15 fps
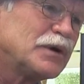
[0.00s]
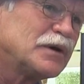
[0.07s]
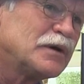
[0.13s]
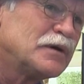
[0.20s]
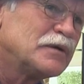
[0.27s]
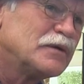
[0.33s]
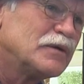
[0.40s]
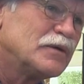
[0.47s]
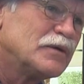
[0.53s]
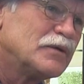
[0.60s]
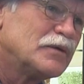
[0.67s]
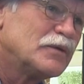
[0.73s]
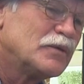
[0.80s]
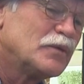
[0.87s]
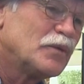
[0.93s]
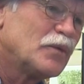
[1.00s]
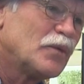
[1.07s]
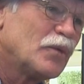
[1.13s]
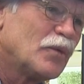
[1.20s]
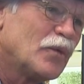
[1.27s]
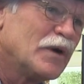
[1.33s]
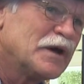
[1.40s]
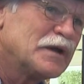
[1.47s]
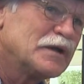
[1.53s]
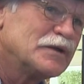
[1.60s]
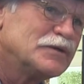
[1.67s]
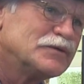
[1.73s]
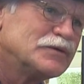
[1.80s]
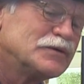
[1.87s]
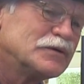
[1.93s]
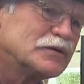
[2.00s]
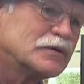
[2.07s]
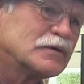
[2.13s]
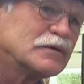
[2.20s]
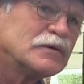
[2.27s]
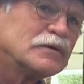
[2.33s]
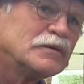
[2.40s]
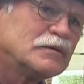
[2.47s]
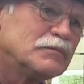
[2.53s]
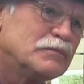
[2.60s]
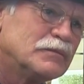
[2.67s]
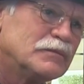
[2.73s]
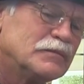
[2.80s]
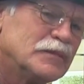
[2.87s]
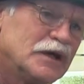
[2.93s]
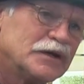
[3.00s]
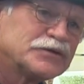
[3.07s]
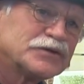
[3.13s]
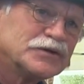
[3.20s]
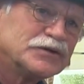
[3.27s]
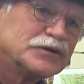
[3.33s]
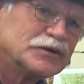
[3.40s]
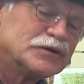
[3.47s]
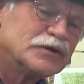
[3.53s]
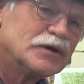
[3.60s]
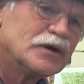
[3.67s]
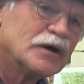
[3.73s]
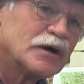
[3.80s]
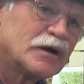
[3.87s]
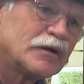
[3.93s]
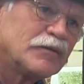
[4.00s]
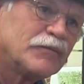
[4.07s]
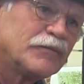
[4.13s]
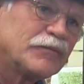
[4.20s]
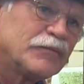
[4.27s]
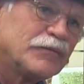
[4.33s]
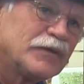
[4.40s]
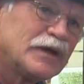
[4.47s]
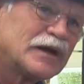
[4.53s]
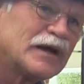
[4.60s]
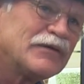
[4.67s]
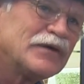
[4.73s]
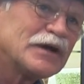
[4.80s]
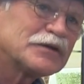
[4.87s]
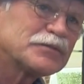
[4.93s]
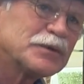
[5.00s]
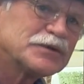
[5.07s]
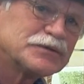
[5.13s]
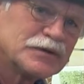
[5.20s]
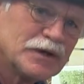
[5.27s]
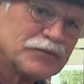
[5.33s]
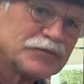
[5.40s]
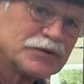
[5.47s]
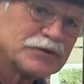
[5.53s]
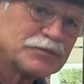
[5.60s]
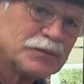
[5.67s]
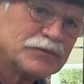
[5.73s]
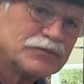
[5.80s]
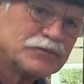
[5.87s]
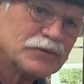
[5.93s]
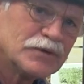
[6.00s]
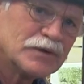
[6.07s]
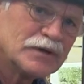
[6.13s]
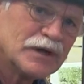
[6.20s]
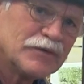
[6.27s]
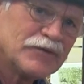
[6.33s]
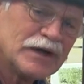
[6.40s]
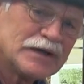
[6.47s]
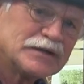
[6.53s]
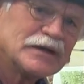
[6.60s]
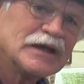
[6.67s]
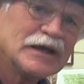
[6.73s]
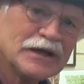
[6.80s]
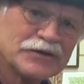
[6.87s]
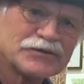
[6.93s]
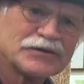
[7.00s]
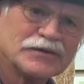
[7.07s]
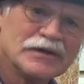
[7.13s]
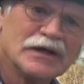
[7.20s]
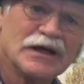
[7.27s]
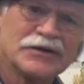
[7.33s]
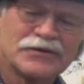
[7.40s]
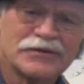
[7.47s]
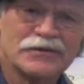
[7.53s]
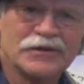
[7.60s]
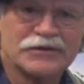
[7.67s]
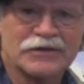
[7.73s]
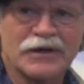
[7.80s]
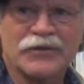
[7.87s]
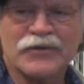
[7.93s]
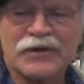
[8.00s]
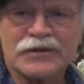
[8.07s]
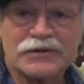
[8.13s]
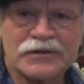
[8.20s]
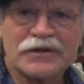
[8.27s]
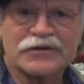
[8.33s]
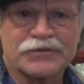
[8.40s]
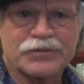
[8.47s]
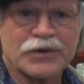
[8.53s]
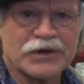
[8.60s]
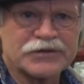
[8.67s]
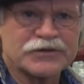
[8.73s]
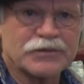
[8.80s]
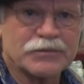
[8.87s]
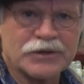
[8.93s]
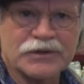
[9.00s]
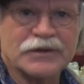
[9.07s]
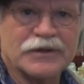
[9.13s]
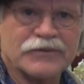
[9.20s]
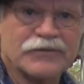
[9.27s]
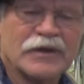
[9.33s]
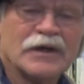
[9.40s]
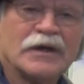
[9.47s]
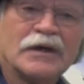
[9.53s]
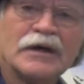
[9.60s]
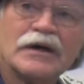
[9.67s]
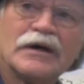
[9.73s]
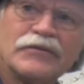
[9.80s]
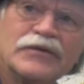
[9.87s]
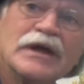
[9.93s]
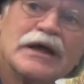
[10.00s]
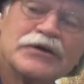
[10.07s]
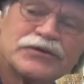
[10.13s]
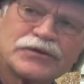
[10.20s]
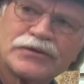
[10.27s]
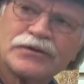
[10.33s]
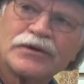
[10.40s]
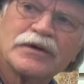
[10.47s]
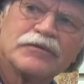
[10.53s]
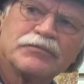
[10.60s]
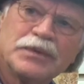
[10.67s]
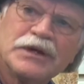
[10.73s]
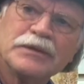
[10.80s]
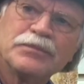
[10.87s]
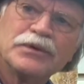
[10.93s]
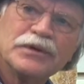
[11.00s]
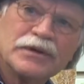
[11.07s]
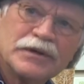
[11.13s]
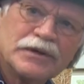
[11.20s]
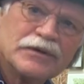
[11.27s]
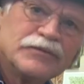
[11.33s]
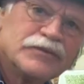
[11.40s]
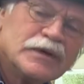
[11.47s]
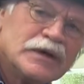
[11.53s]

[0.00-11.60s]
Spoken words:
Paul, what is your message in your art? And I've asked myself this before, and I've had the answer. And the answer is, I want to express the beauty of nature and of people and